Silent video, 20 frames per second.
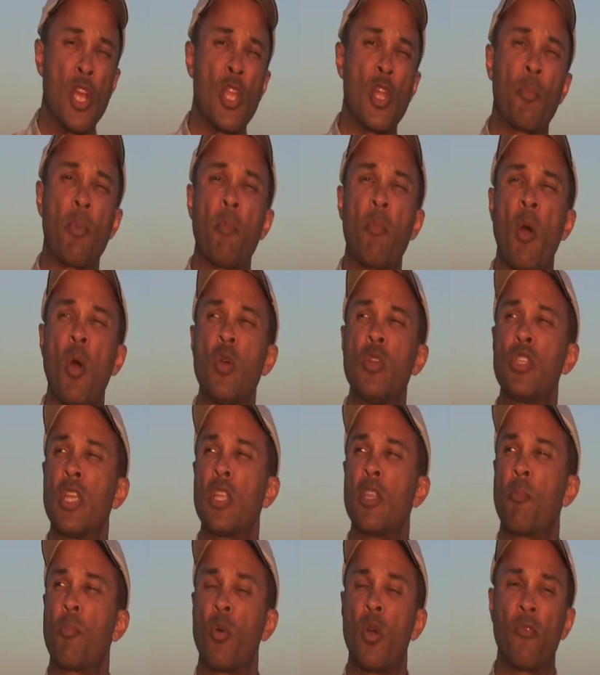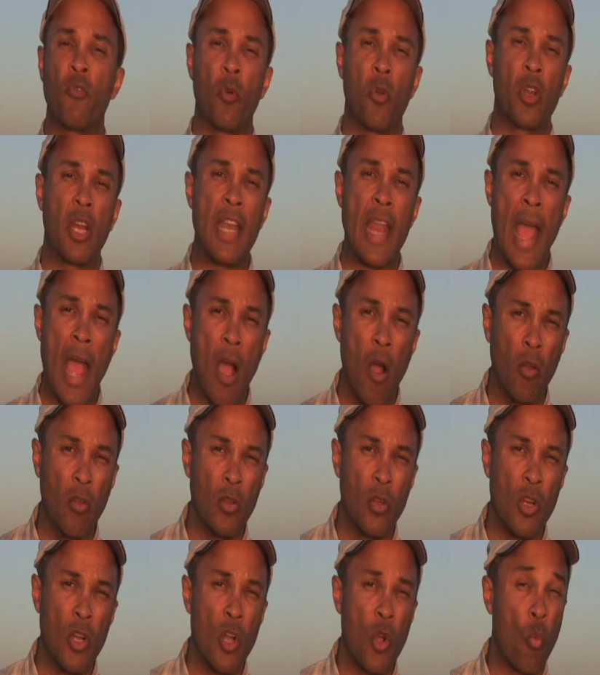They're proposing the peripheral canal,